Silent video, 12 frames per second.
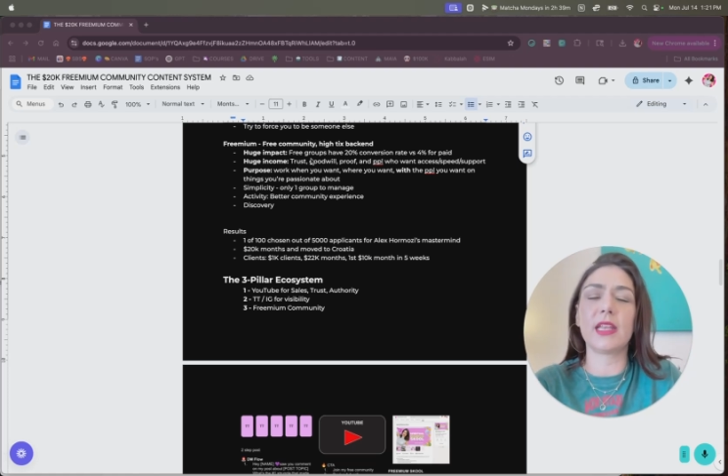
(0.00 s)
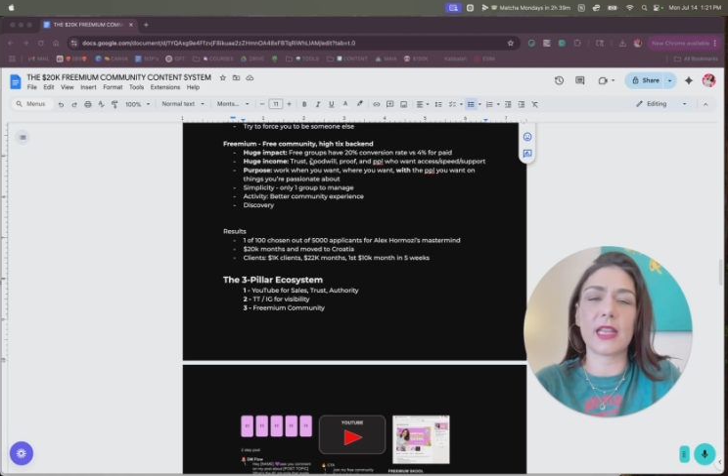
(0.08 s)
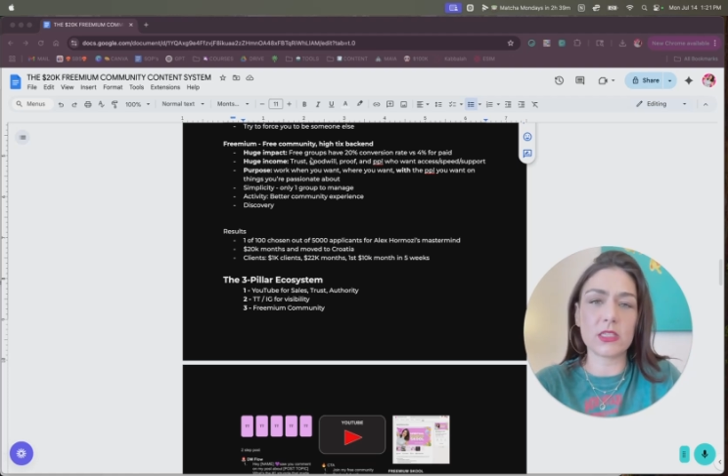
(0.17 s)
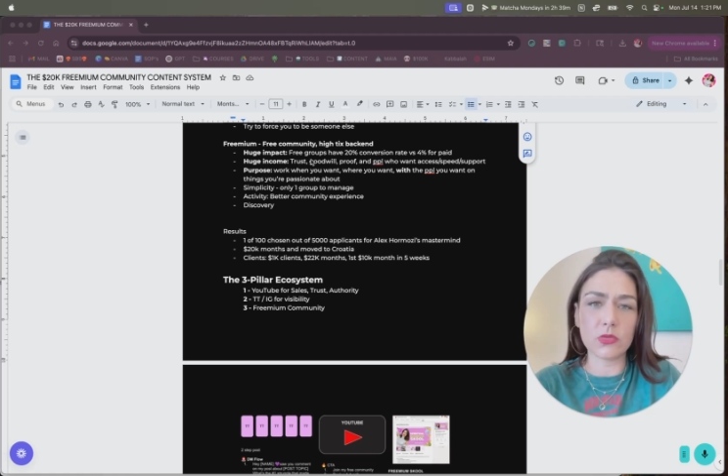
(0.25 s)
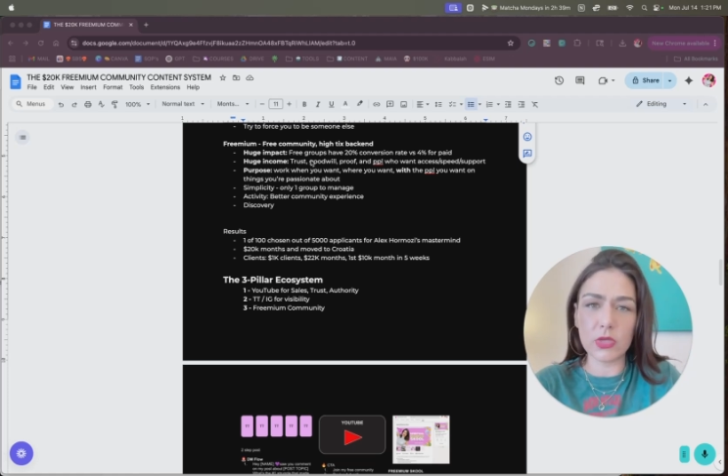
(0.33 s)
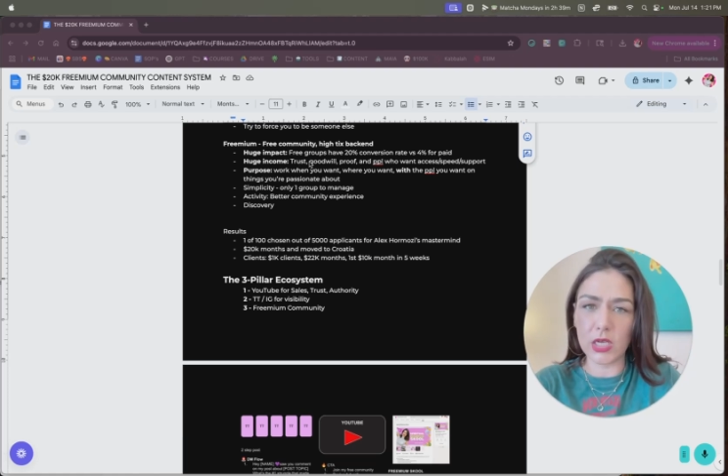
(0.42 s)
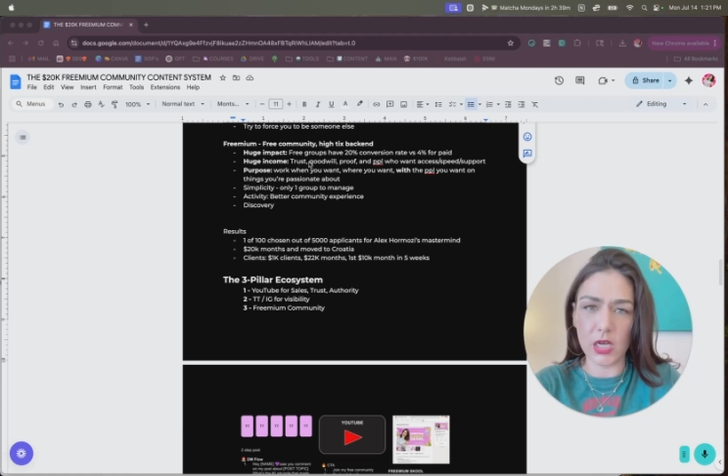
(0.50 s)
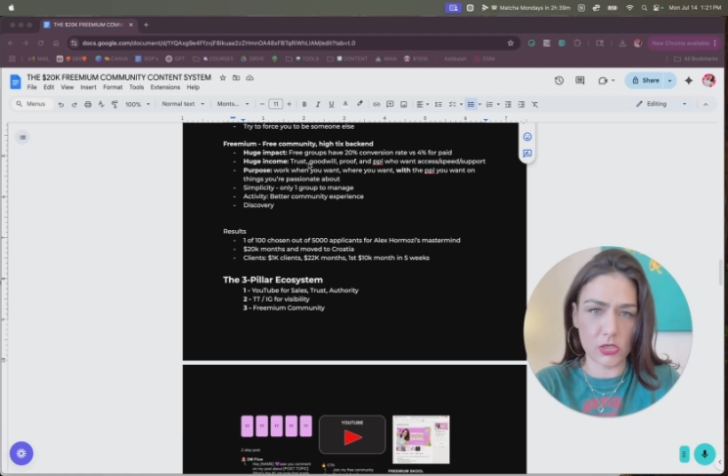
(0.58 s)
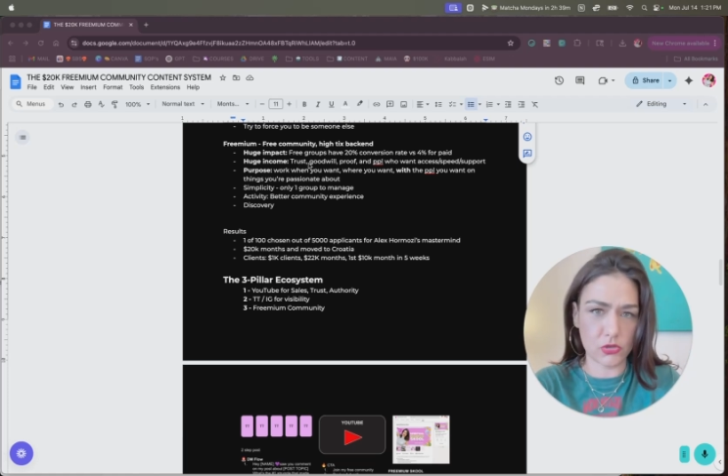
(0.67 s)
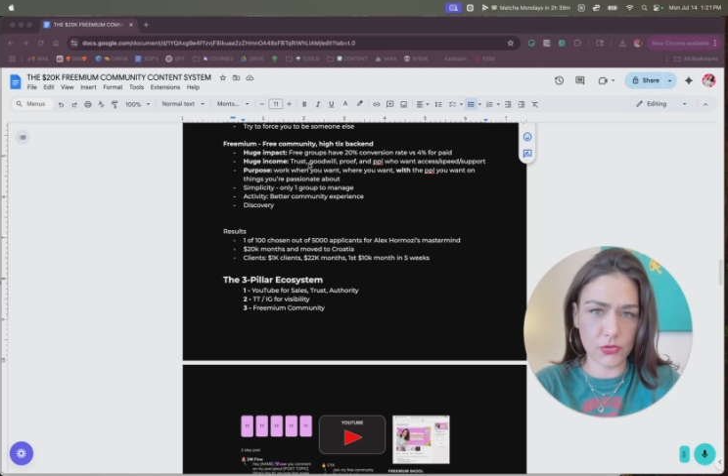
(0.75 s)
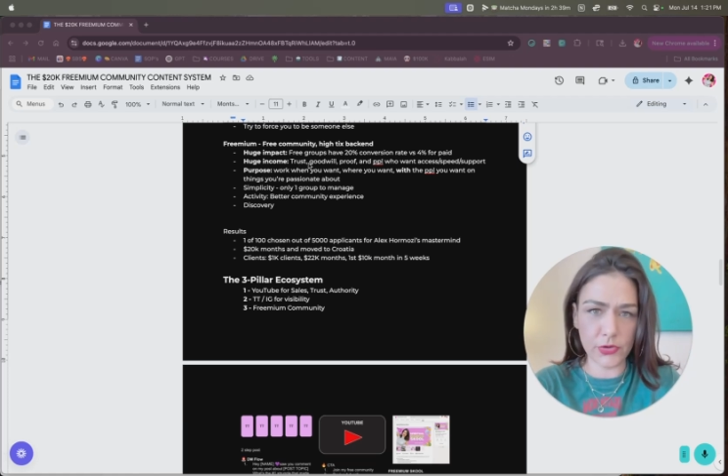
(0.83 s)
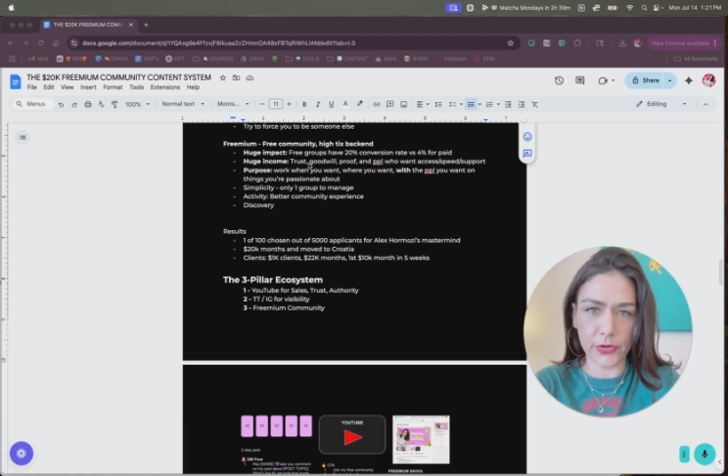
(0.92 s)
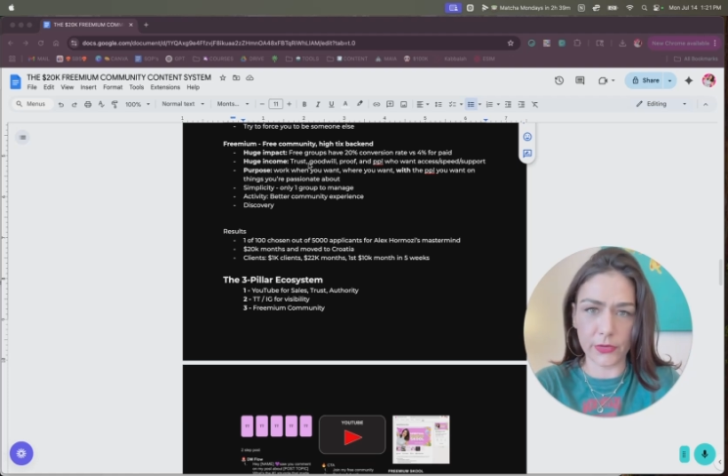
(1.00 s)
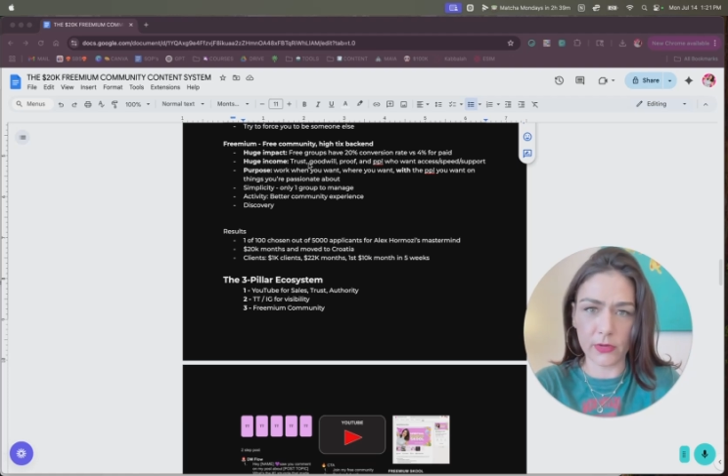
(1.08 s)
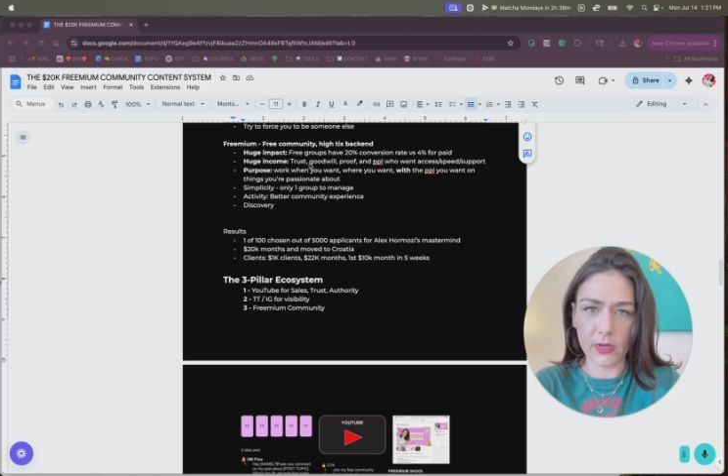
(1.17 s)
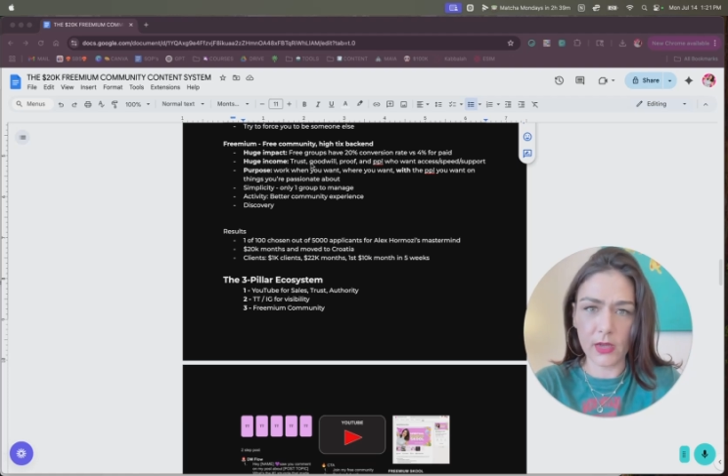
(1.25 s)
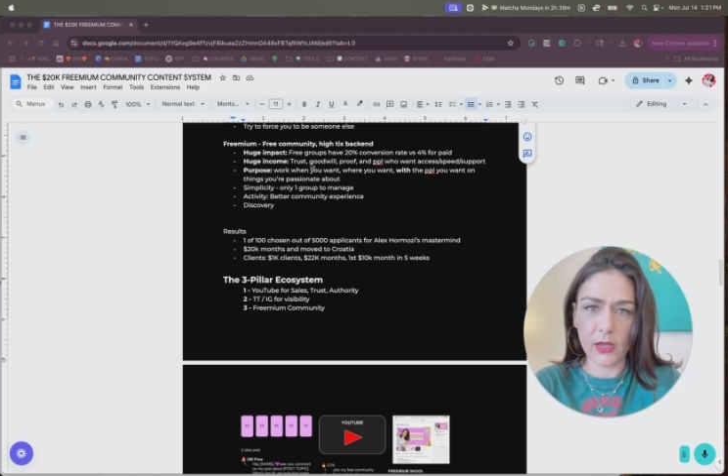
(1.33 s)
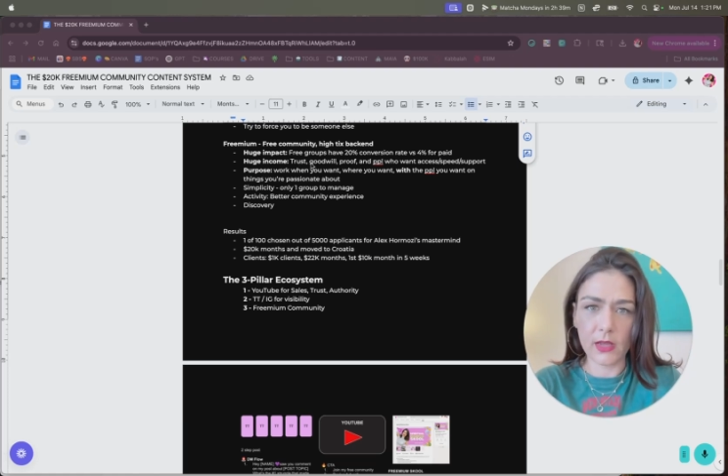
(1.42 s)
and like that's really not true.